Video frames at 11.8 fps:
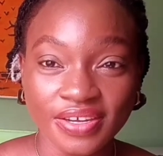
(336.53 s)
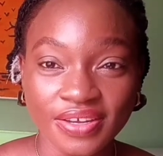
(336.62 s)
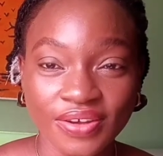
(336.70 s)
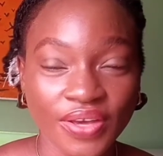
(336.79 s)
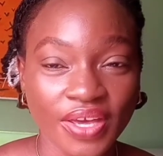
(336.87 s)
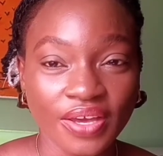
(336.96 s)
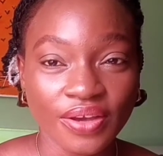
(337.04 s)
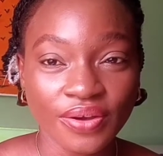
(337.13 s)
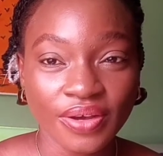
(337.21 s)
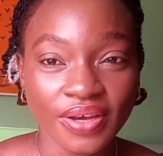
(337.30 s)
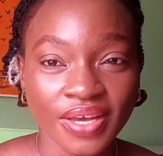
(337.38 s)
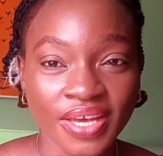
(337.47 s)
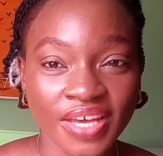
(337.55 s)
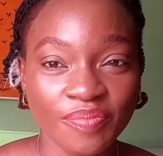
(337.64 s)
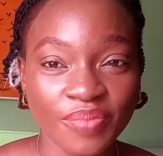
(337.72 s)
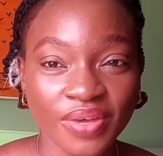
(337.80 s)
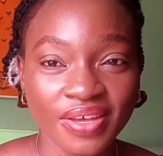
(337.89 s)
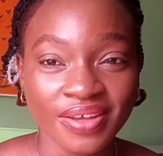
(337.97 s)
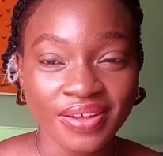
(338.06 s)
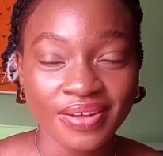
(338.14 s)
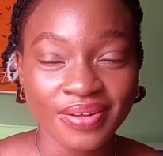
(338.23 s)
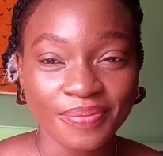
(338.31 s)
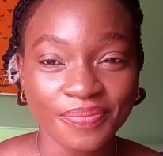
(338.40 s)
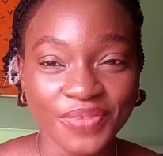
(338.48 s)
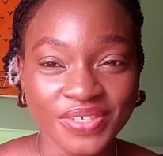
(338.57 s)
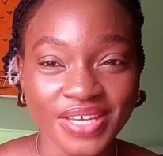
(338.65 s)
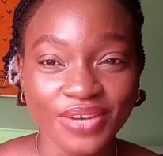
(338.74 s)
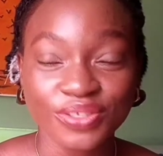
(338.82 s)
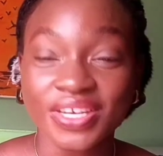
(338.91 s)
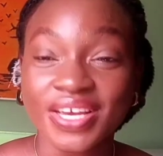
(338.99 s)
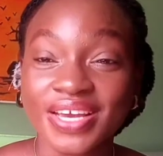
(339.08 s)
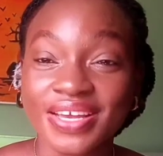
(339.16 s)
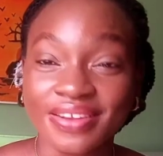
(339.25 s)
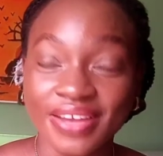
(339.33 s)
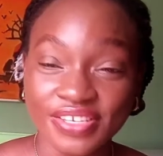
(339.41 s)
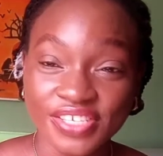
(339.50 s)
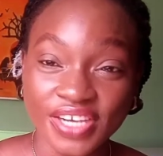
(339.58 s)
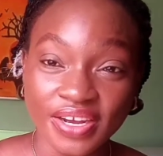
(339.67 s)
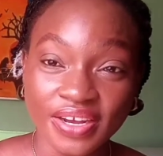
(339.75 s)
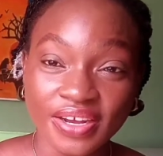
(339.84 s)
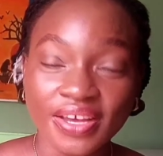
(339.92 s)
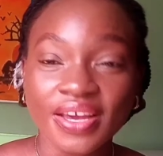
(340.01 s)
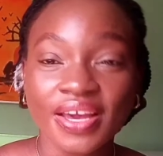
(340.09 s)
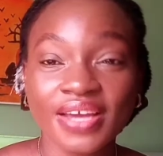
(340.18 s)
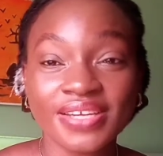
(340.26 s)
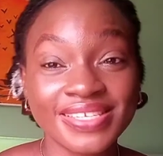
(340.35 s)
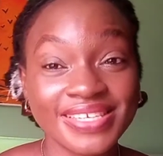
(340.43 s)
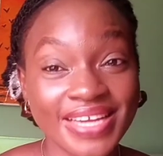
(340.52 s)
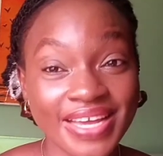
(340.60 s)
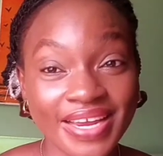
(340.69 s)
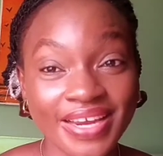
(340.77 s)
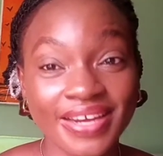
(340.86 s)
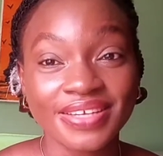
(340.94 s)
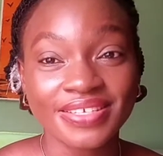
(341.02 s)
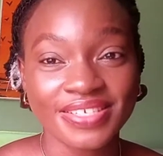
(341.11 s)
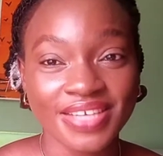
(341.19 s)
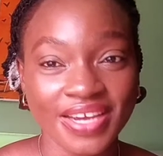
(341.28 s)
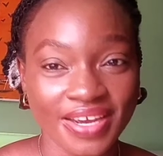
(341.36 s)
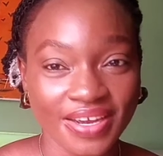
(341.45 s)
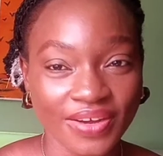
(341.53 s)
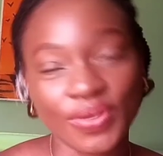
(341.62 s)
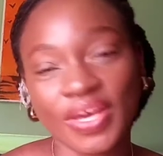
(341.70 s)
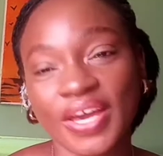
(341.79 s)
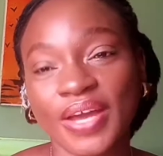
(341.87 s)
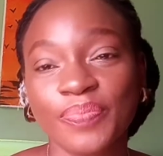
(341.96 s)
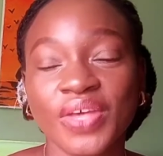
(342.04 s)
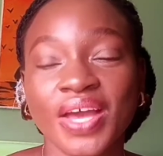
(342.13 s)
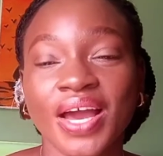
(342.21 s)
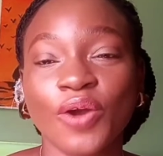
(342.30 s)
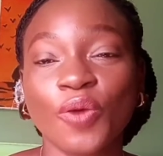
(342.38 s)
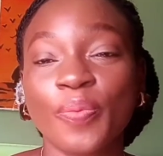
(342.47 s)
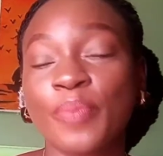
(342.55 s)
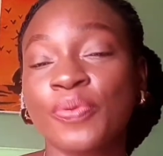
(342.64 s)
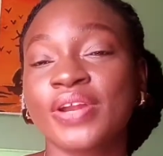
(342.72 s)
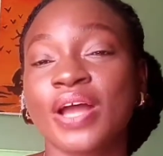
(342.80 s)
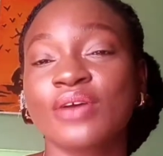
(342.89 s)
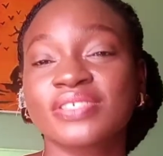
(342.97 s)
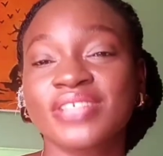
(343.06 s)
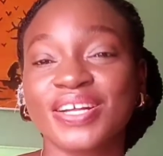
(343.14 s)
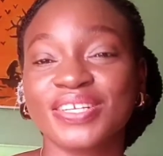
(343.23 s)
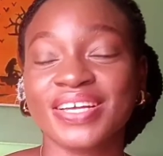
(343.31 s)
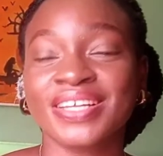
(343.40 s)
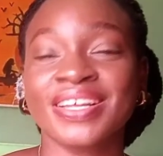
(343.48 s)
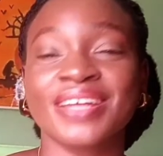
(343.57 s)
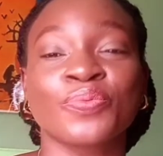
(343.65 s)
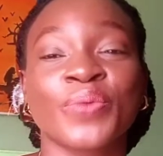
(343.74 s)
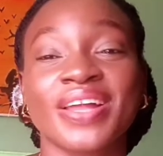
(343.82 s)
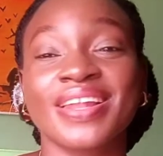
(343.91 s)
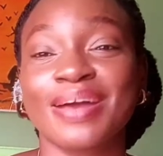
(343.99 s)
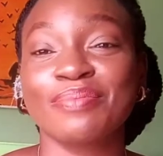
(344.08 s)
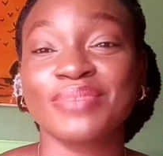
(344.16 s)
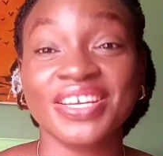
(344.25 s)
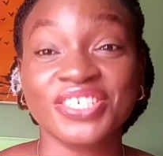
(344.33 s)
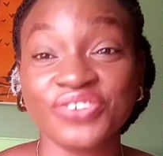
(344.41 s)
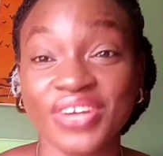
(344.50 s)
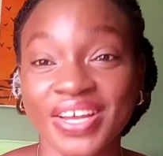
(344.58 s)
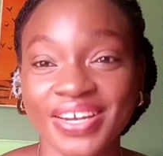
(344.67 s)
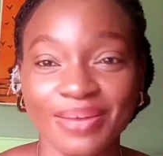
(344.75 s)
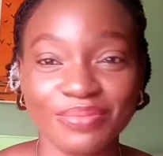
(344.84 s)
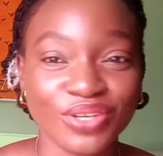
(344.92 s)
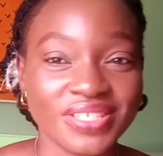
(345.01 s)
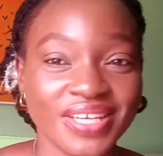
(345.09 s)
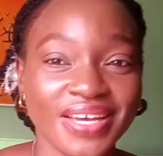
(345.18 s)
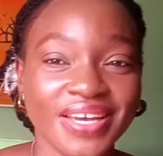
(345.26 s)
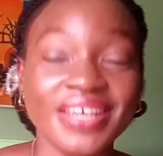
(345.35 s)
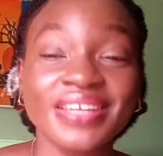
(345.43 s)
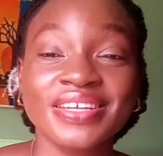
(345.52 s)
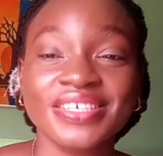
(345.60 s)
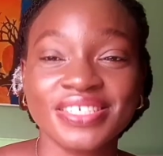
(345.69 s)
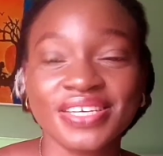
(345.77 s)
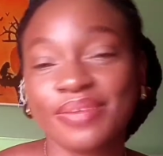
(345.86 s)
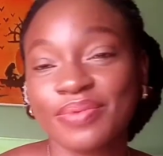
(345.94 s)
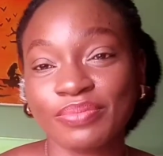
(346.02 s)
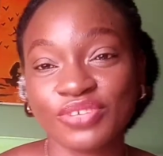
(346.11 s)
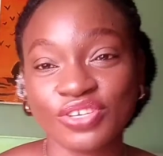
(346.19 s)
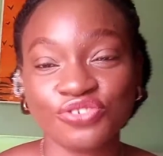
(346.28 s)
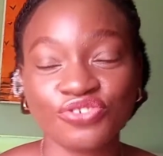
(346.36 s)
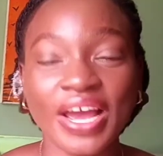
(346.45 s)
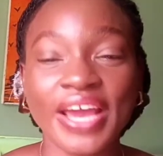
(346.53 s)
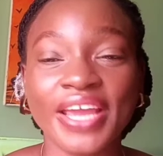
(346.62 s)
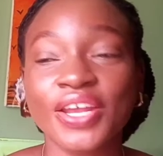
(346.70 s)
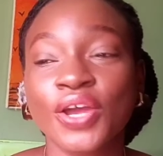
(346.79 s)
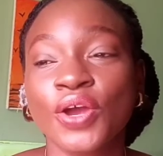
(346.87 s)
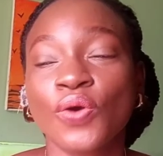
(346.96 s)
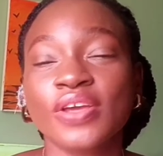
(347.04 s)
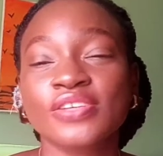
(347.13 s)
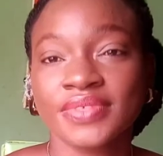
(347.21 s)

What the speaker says: Okay, give me a second. Nature and nurture. Okay, I hope I pronounced that well. I'm Nigerian. I'm not English, but I'm just trying. Okay.